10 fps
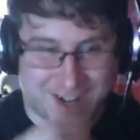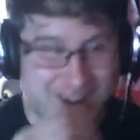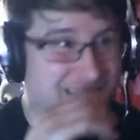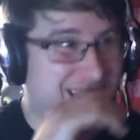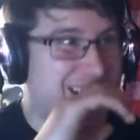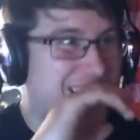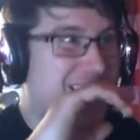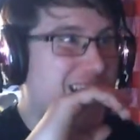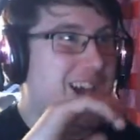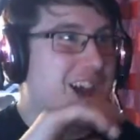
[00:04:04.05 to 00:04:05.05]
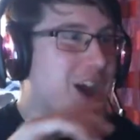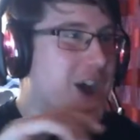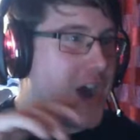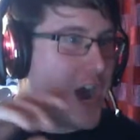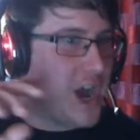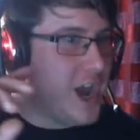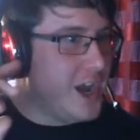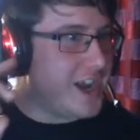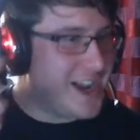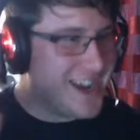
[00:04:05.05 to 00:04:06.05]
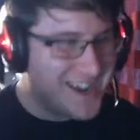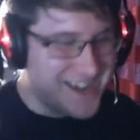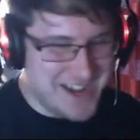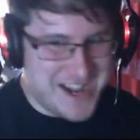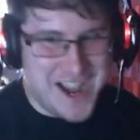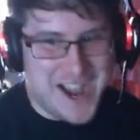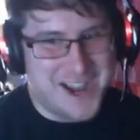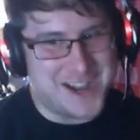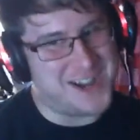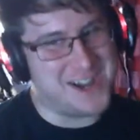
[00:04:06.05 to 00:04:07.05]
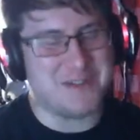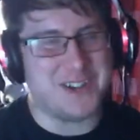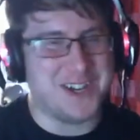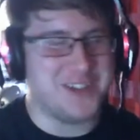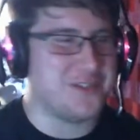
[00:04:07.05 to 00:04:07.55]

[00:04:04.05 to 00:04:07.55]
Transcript: I